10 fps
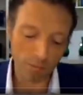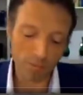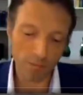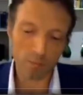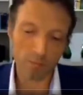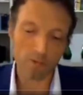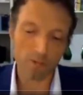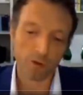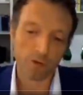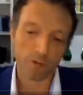it, has it been
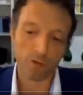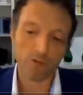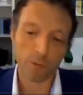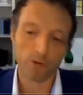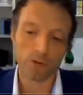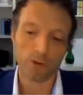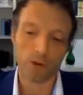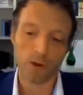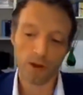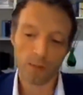for, for Ripple
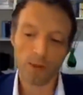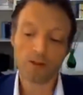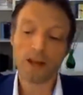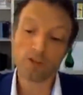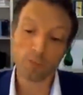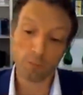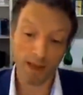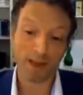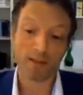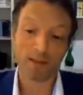to basically
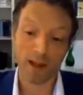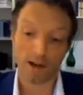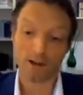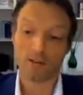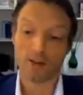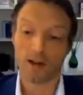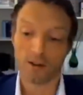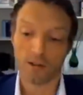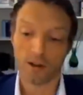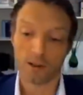explain their, their,
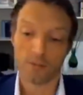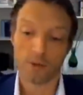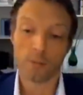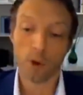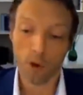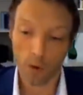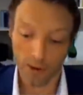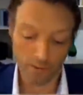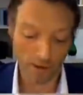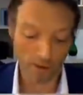their, their model
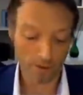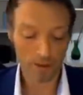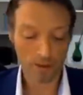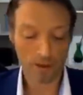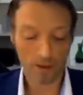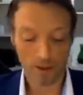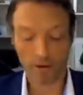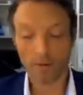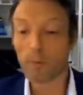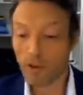and their
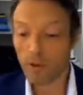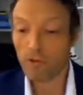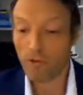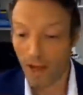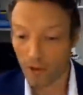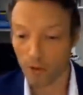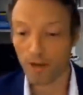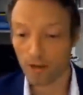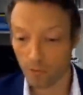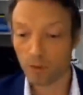Uh, their potential value
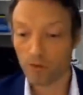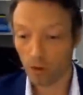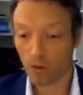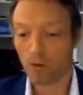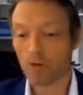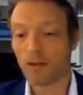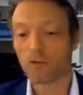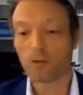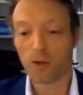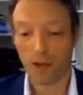in, from a technology
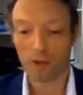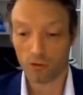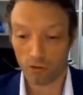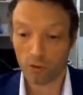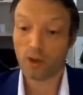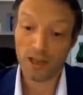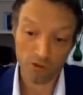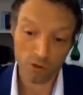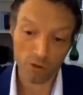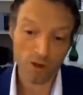perspective to the end user? Do you need
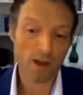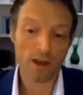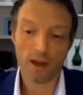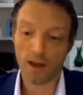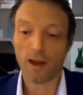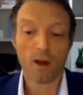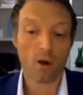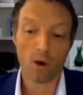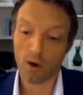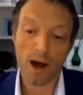to, uh,
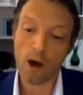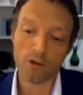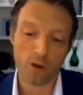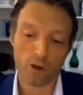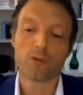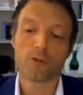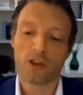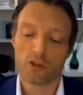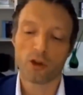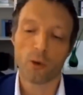uh, or how is that
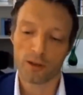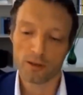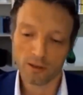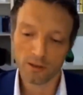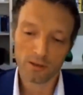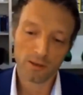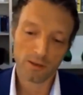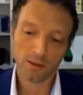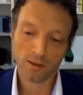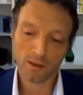conversation going?
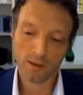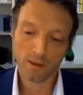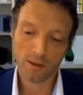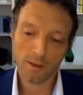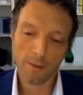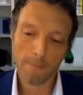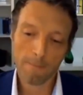Yeah. So